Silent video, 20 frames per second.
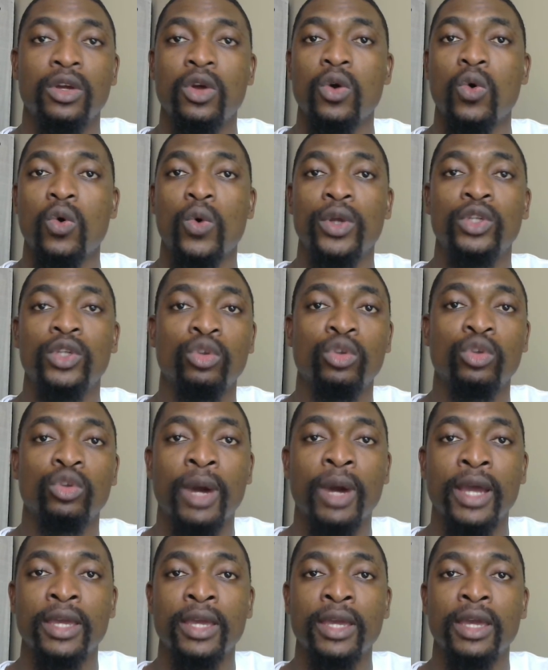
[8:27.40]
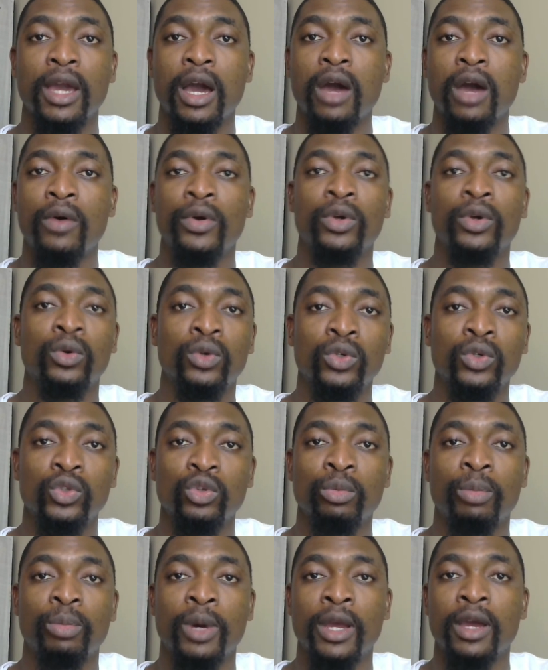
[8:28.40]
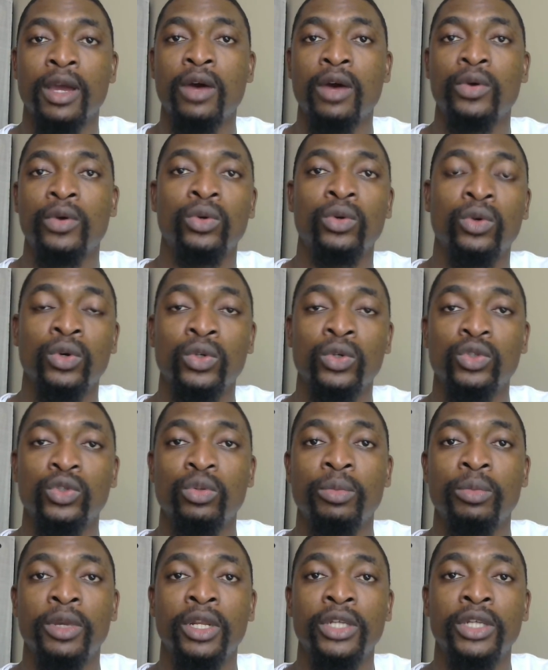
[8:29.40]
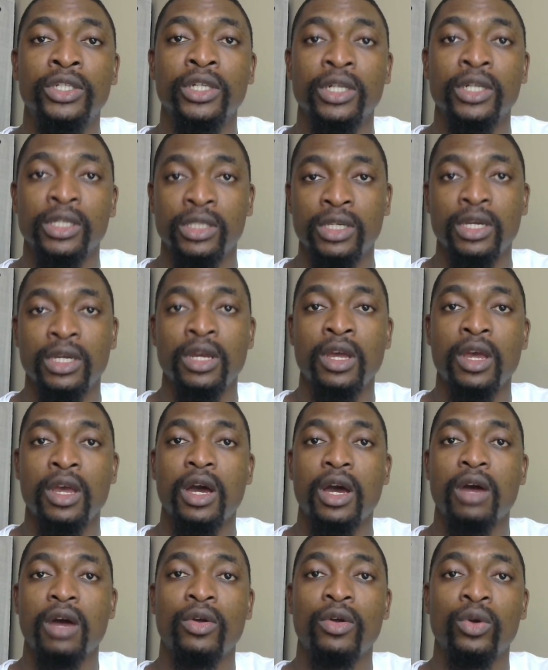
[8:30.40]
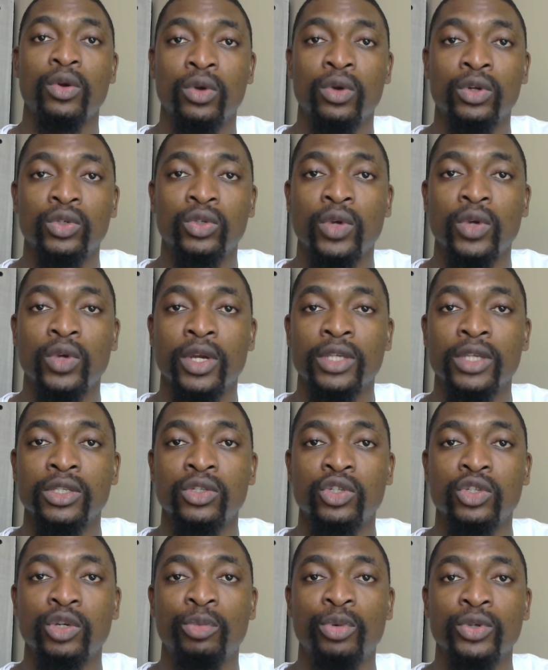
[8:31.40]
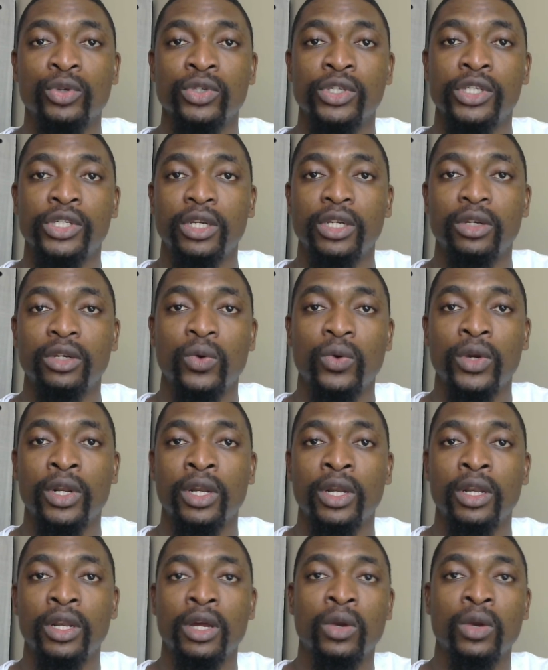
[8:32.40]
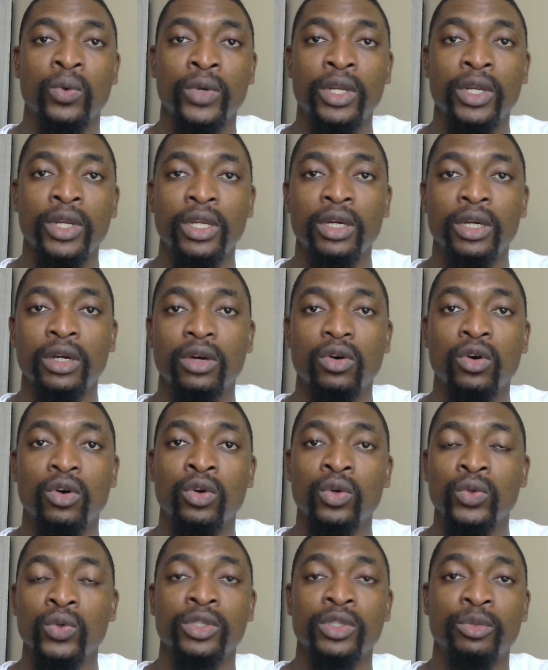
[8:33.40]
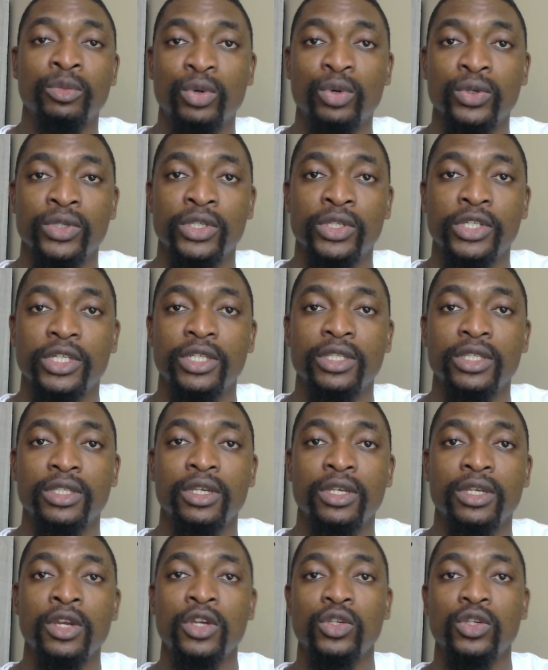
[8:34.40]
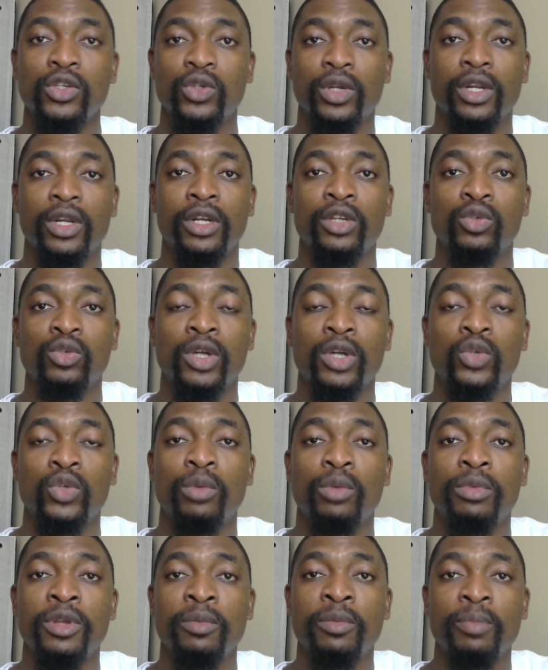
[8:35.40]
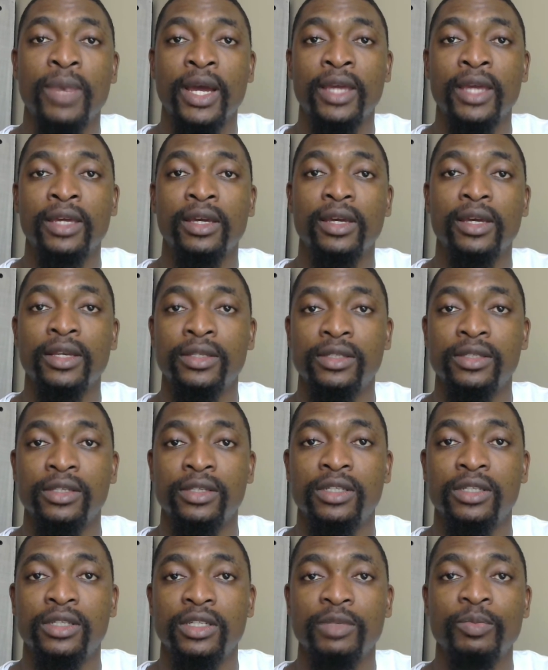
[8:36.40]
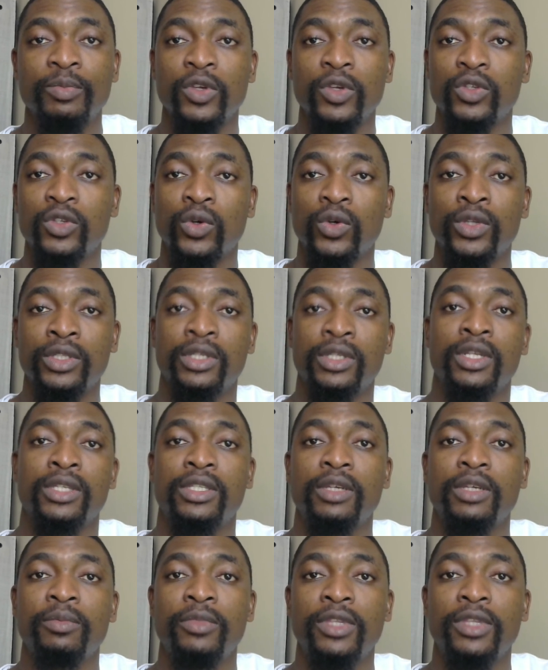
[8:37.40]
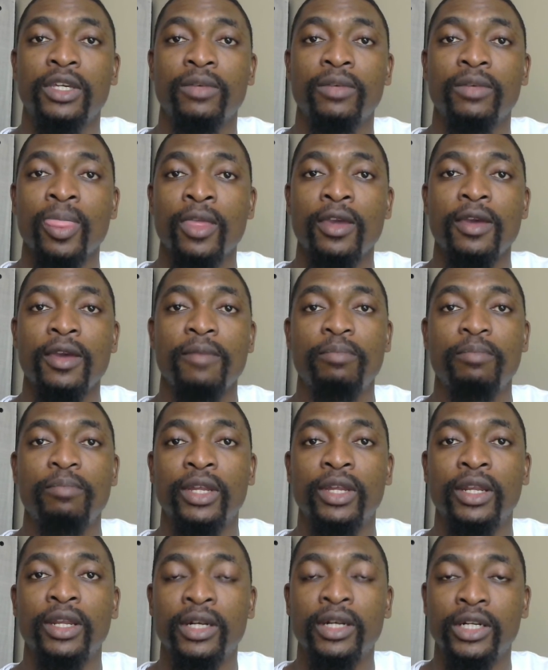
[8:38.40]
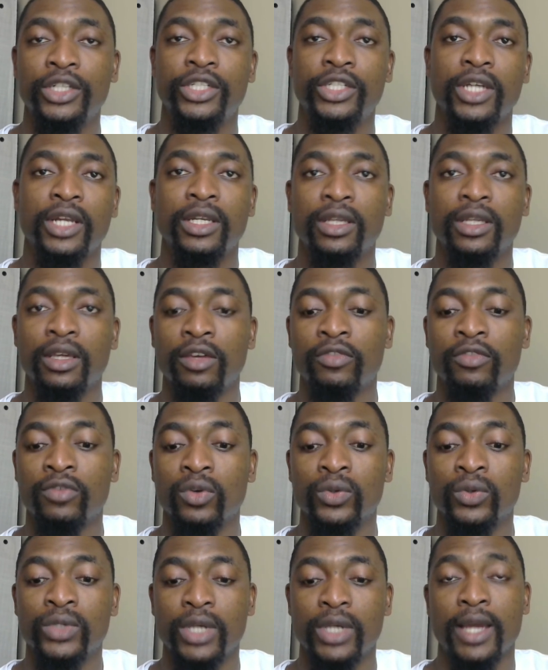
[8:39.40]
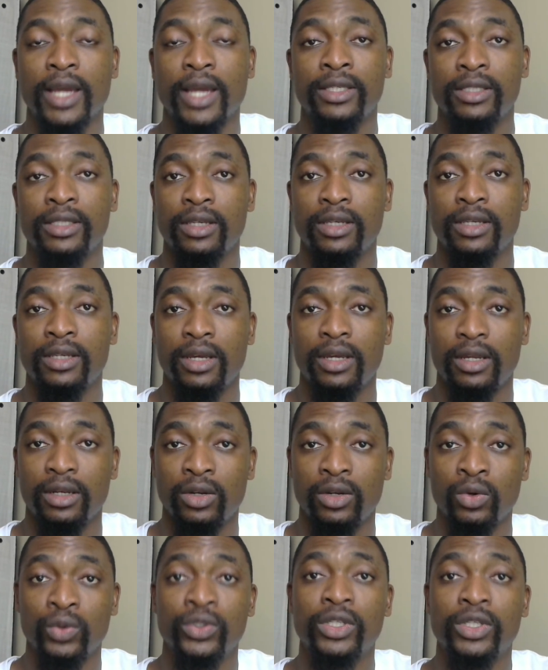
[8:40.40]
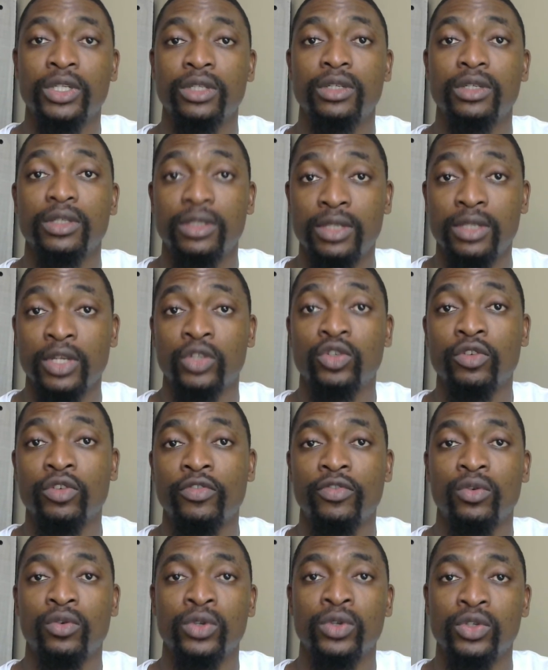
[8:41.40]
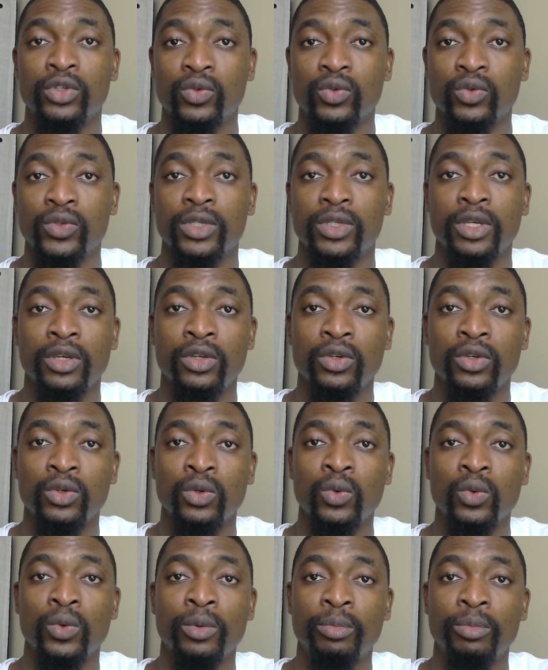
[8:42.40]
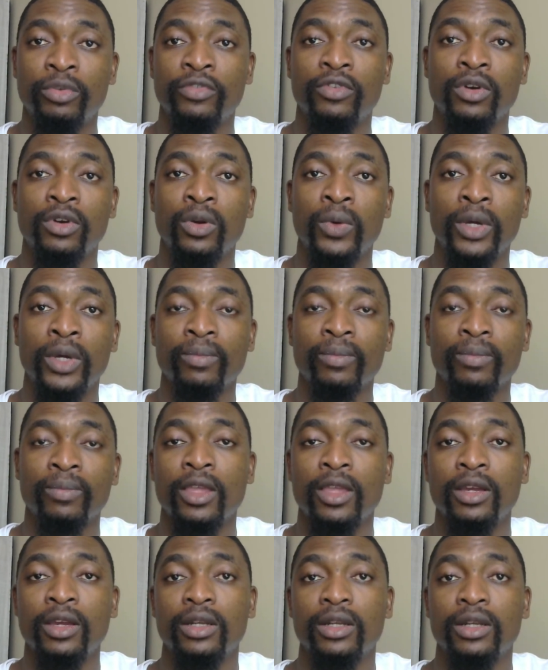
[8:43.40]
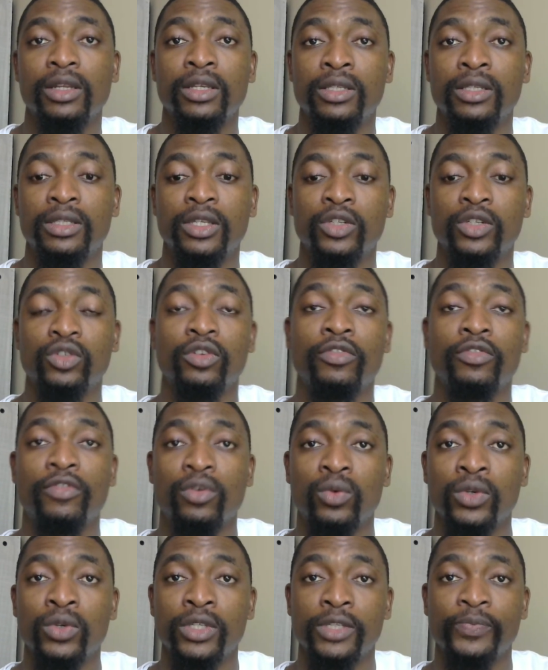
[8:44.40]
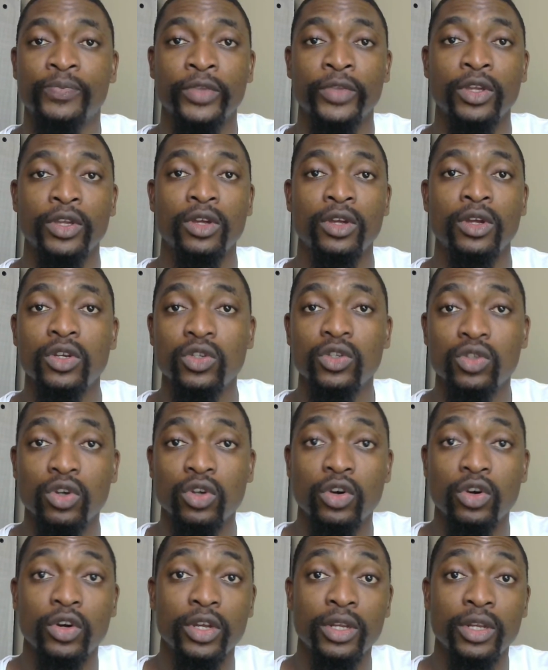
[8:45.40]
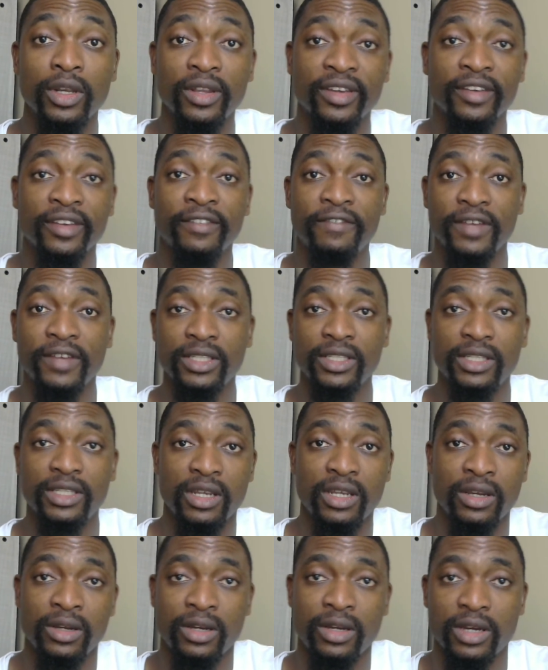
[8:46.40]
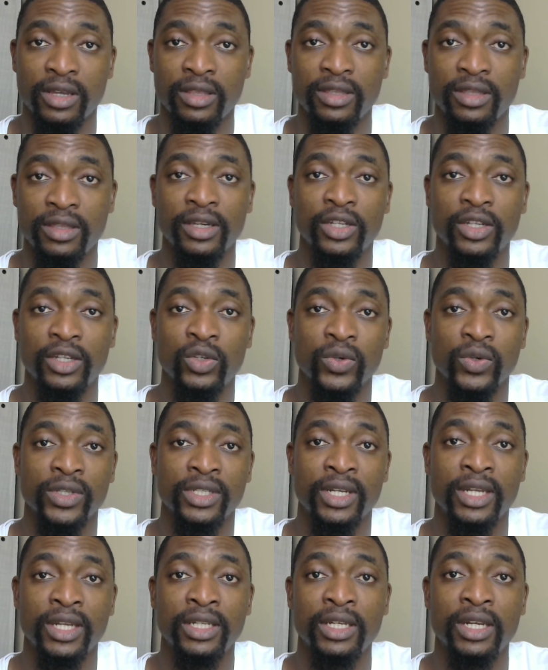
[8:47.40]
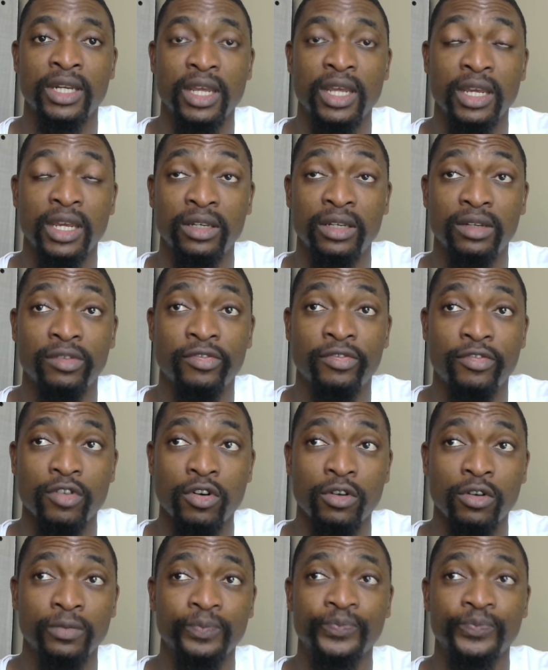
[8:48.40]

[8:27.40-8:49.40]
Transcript: when to buy, how are you going to buy, how are you going to manage risk, how are you going to exit your position, whether they are winning or losing positions. So that is what we mean by a system. So it's the same thing. Bill and Richard gave those guys those set of rules to say you will be following this set of rules. So in the first year, I think it was nineteen eighty-four,